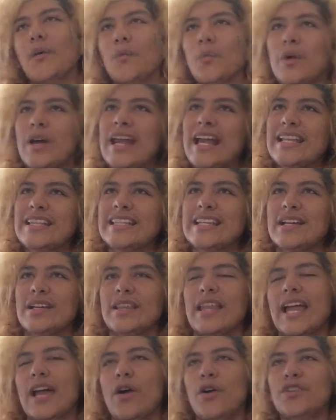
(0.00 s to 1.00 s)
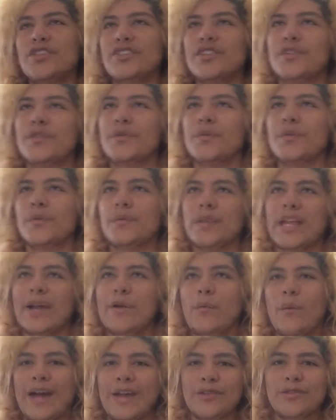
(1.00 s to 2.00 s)
what I did, like, also, like,
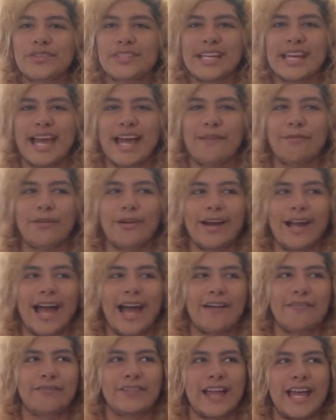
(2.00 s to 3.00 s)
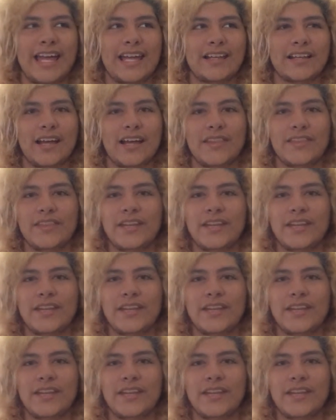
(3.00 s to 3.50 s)
why don't they ever have, like,